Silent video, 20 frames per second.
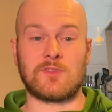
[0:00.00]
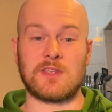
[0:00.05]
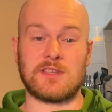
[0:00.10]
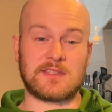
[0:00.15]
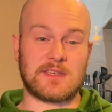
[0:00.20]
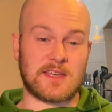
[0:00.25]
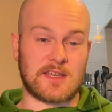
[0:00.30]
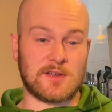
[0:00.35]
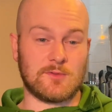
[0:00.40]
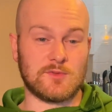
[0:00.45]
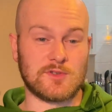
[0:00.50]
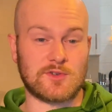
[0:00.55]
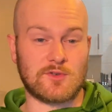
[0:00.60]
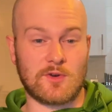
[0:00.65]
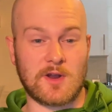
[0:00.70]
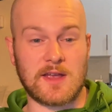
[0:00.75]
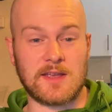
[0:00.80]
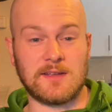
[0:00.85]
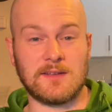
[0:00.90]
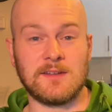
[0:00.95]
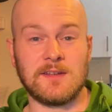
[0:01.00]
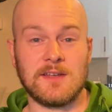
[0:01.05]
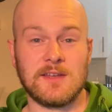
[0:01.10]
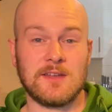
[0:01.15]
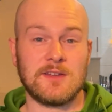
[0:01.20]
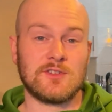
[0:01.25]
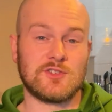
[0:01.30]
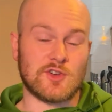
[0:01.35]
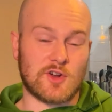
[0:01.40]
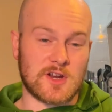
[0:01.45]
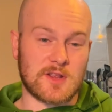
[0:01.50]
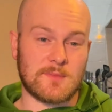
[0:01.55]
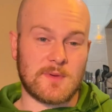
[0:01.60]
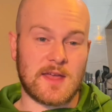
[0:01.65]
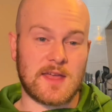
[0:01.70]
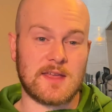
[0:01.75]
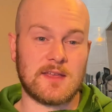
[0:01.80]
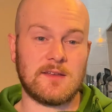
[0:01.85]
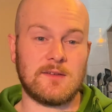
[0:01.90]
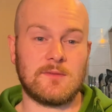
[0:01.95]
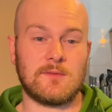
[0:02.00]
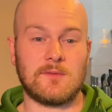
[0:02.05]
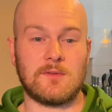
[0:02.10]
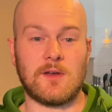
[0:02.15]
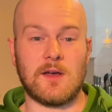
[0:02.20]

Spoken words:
His kicking was great. Jonny May,